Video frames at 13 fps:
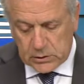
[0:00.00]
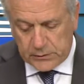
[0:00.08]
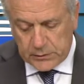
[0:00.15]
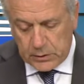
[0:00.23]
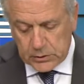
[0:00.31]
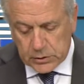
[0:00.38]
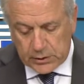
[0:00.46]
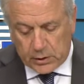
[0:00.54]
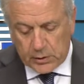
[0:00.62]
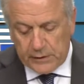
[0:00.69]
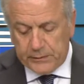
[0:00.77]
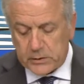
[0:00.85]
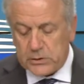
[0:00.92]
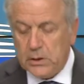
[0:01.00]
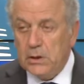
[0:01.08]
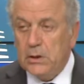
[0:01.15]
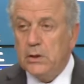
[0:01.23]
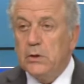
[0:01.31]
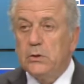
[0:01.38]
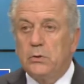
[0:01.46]
of views on our efforts
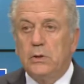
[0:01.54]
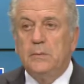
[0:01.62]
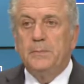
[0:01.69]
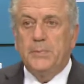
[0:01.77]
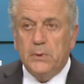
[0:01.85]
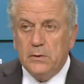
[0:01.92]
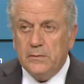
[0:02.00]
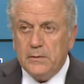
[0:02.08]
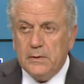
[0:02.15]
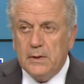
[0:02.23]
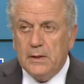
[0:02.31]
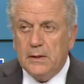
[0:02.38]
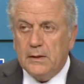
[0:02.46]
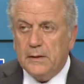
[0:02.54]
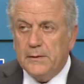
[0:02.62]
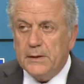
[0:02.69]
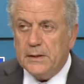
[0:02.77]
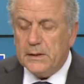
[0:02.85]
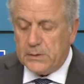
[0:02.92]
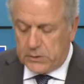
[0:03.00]
to improve
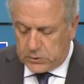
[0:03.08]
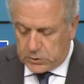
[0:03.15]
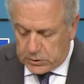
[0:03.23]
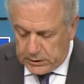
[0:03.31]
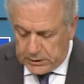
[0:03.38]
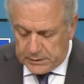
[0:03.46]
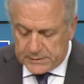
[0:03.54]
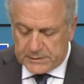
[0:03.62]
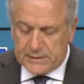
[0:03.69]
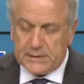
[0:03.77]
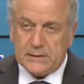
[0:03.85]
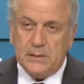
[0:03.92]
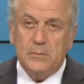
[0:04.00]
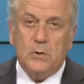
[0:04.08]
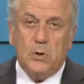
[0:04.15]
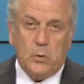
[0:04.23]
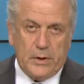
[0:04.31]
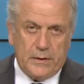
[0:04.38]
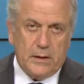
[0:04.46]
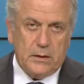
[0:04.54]
the return system
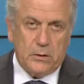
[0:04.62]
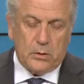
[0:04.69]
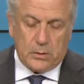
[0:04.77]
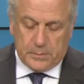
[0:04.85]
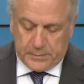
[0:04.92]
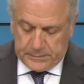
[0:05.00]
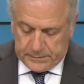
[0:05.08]
within Europe.